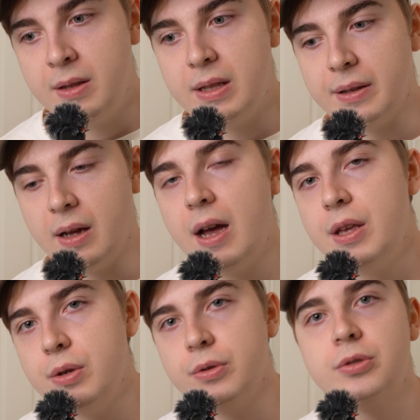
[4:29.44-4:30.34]
That I
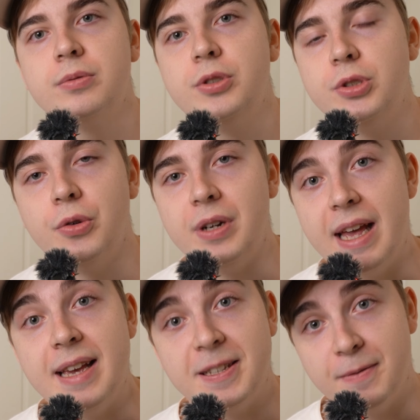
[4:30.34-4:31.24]
use Sony
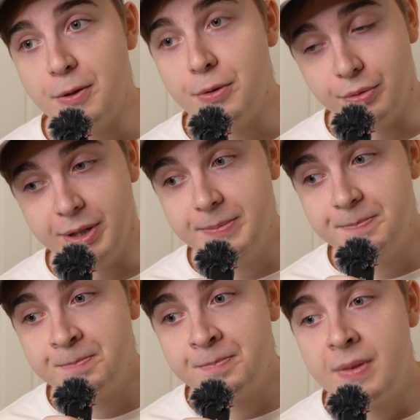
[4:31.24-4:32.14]
a7 III,
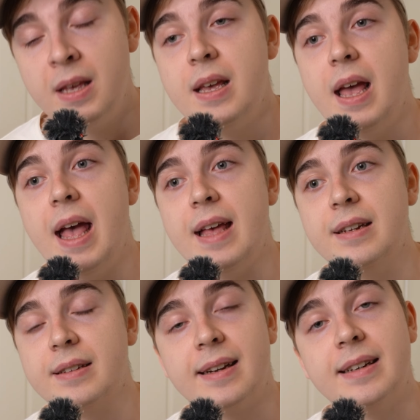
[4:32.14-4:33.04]

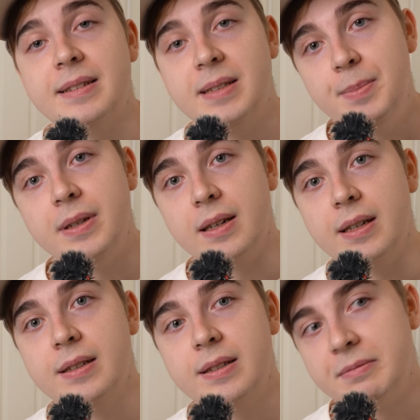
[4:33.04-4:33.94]
and I
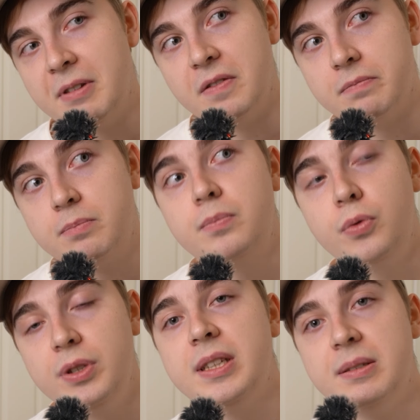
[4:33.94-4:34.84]
typically have
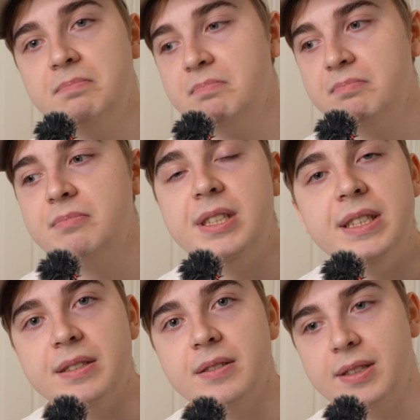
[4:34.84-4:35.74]
pretty
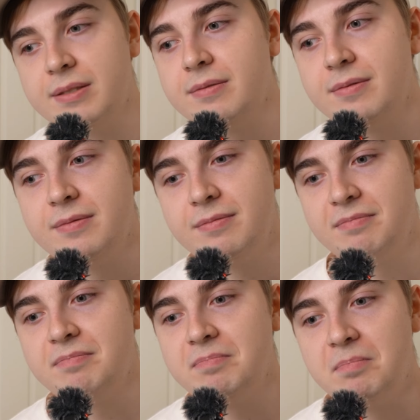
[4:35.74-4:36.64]
decent
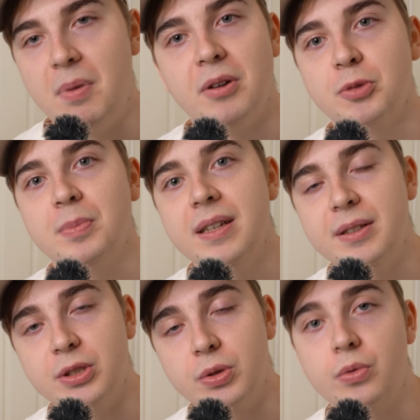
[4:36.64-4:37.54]

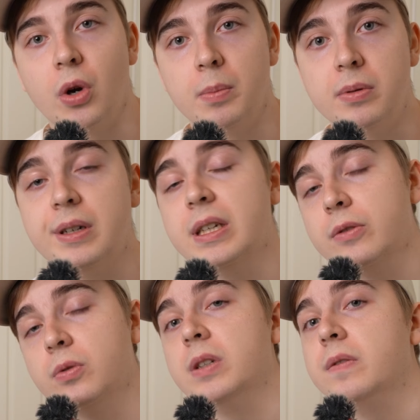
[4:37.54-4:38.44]
possibilities to crop. I
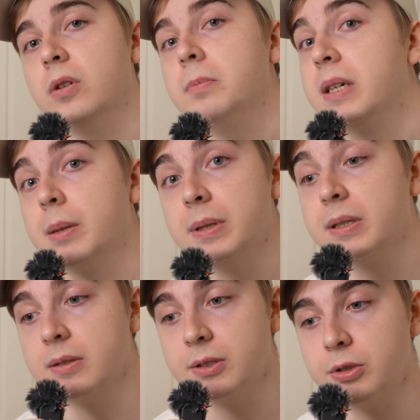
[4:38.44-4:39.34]
have 24
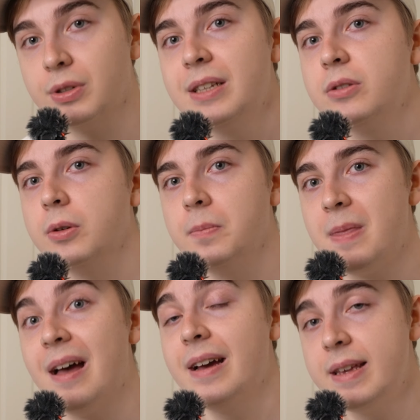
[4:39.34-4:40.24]
megapixels, so not the
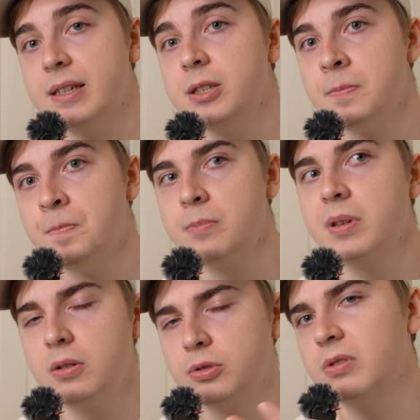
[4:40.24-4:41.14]
highest,
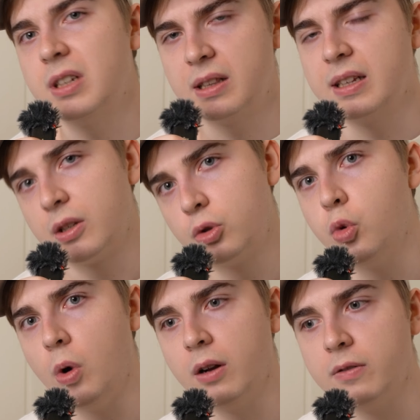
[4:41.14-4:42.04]
but also not like
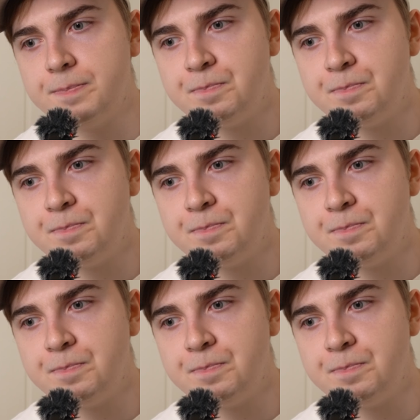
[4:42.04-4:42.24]
12.